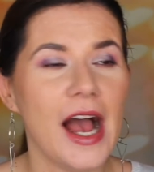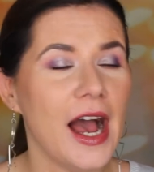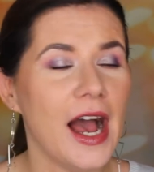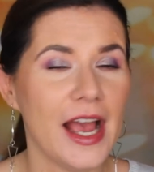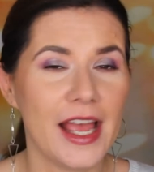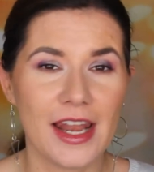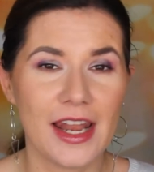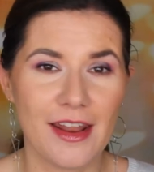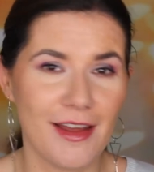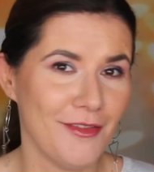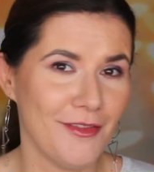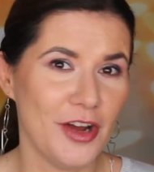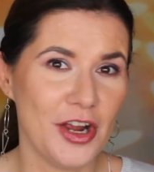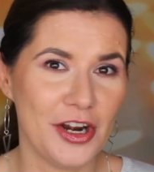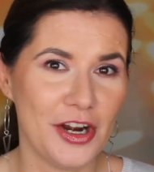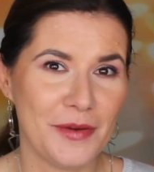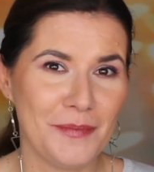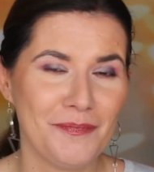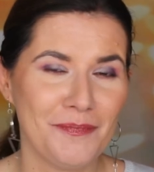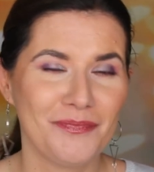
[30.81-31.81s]
I love
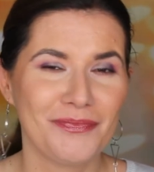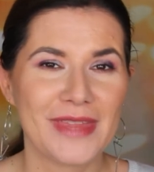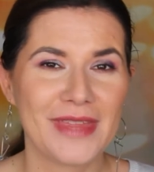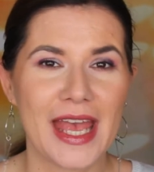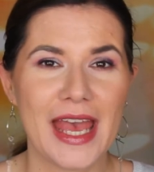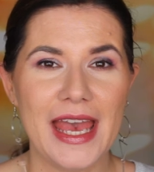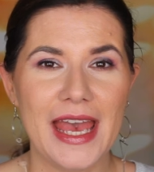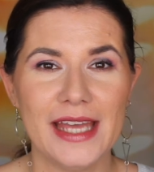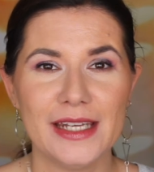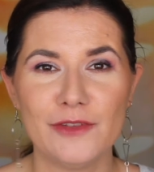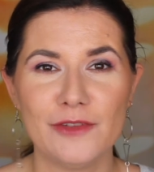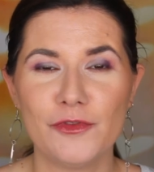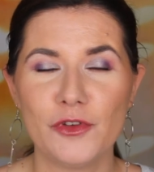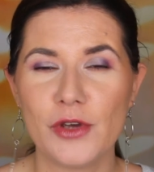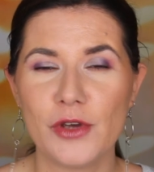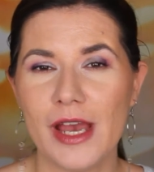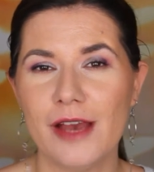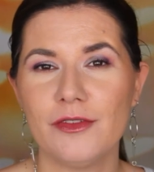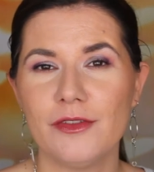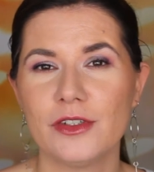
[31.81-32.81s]
her. And if
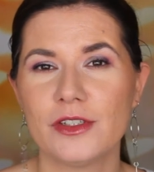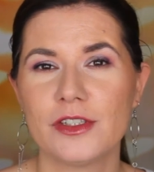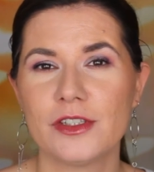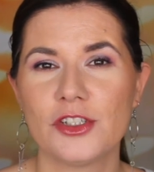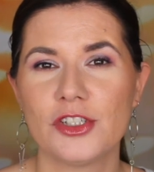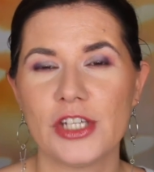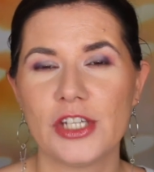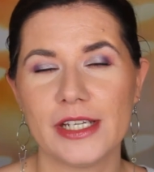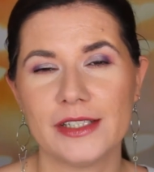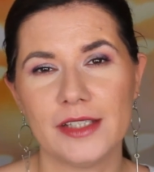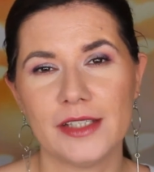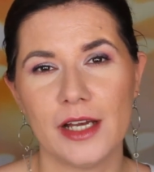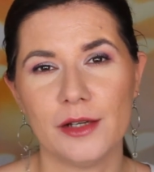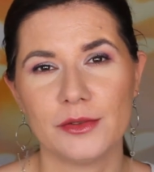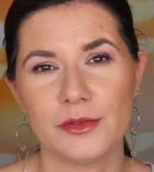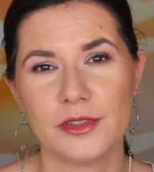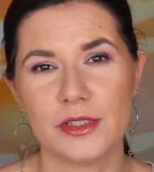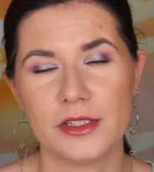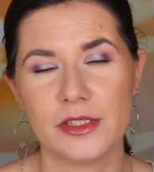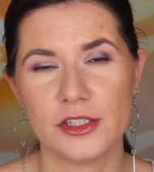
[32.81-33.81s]
you haven't checked
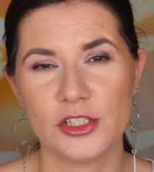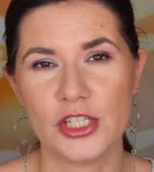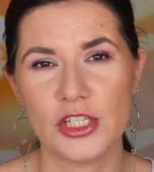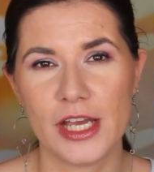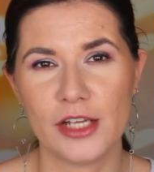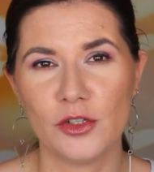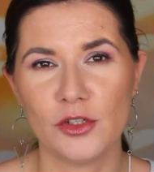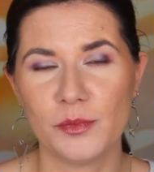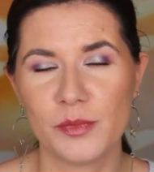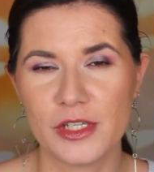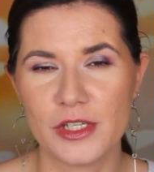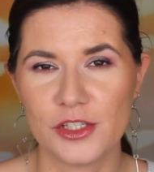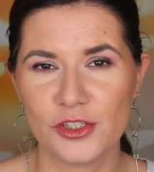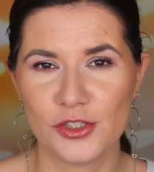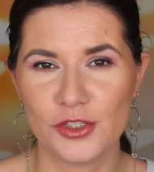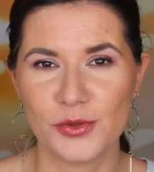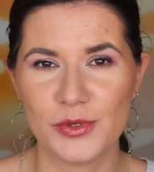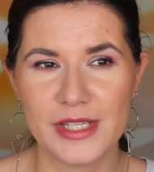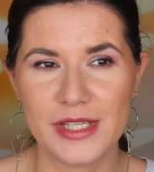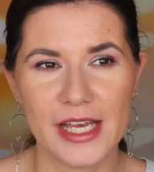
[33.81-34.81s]
out her channel, please
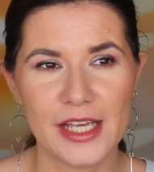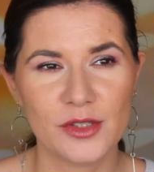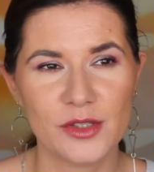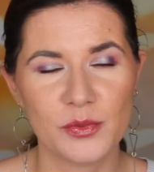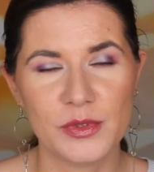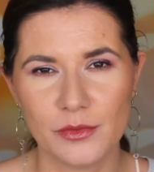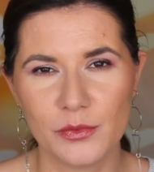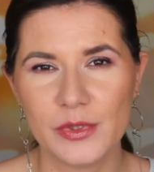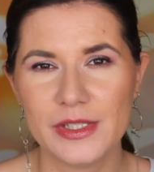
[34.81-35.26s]
do that.